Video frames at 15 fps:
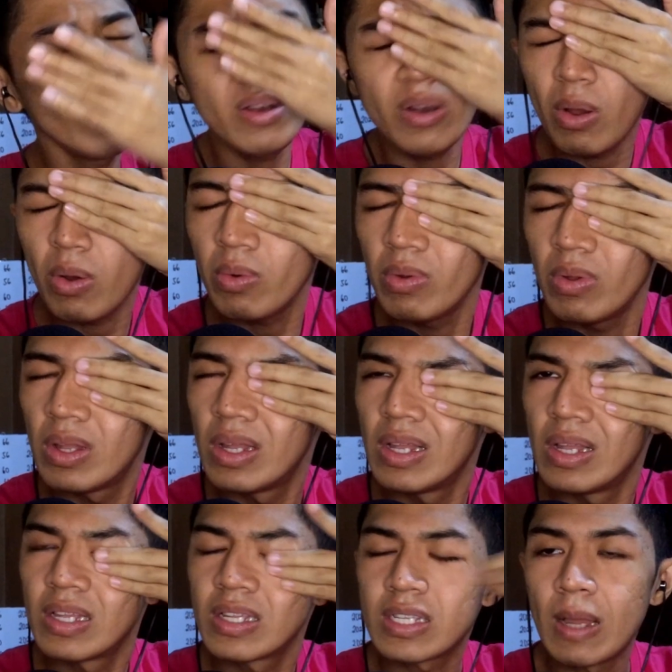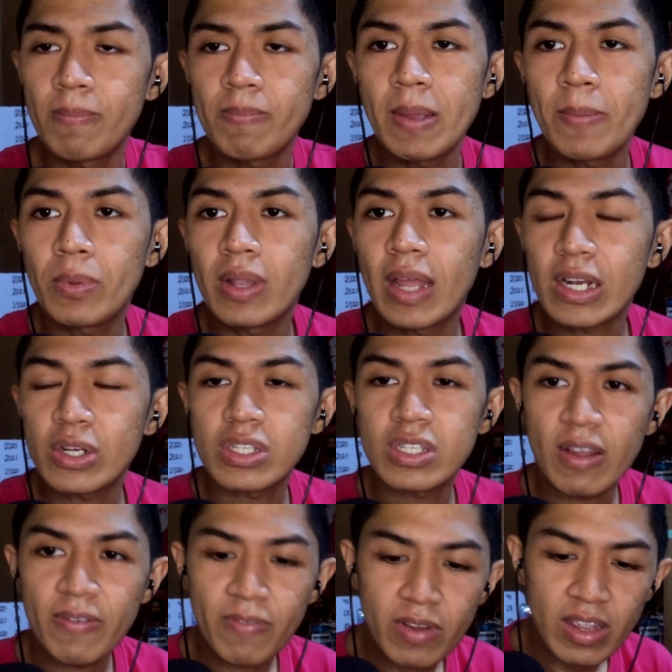don't know. Some people like to
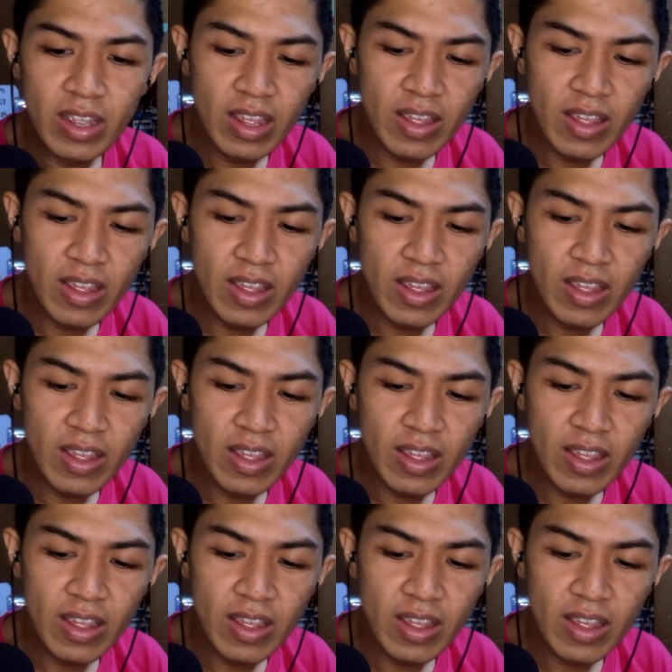suffer